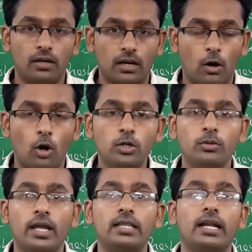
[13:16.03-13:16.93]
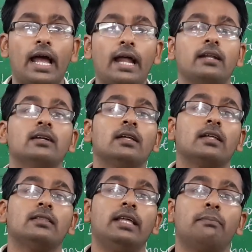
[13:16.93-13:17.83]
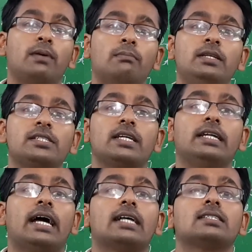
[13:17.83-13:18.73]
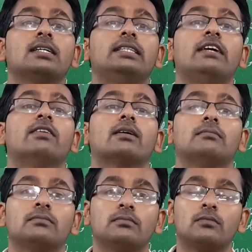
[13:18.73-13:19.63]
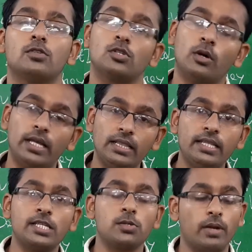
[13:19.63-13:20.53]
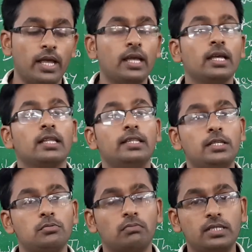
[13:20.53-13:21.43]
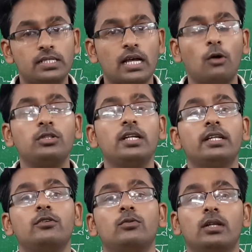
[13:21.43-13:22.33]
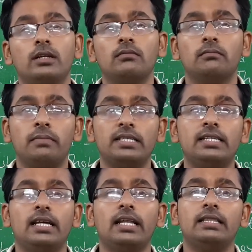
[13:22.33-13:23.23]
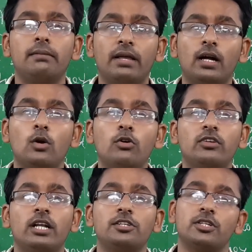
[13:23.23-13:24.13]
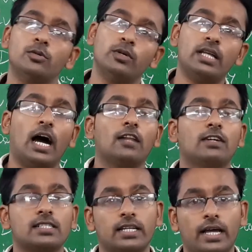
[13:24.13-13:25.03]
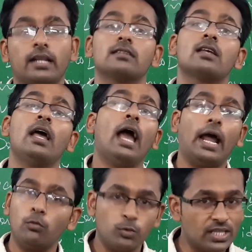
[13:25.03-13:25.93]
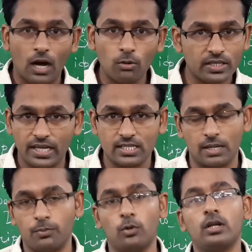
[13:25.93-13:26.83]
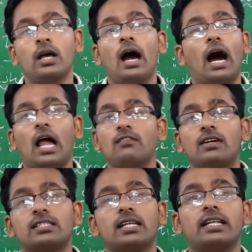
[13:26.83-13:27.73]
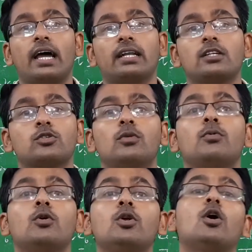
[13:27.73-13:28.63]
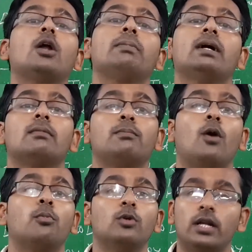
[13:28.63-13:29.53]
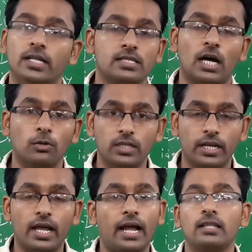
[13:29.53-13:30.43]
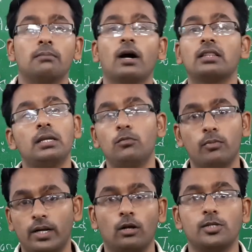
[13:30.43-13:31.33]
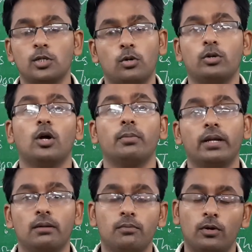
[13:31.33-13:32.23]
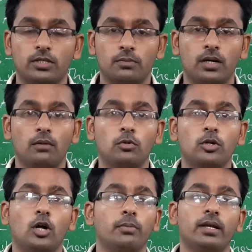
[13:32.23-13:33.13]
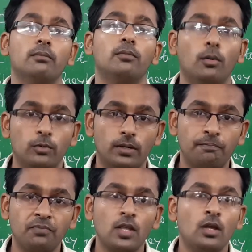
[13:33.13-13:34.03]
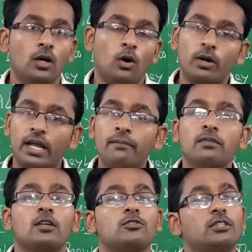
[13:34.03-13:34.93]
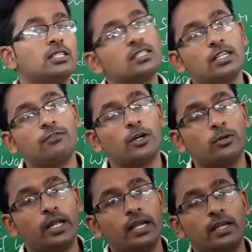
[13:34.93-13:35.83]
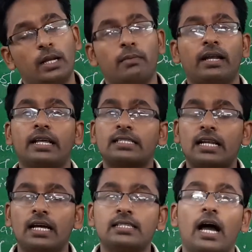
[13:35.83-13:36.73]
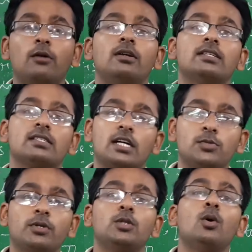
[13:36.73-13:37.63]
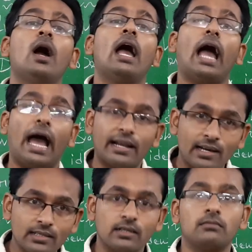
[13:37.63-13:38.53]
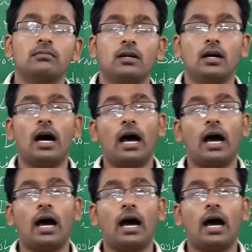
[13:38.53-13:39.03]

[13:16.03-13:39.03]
all together, and they published it as Tevaram. So in this way, the South Indian ruler, basically they make a good relation with Alvars and Nayanars, and without their support, Alvars and Nayanars group could not become a popular in South India, and the Bhakti movement also could not become popular. Okay, so this is it for today. In my next class, I will discuss with you another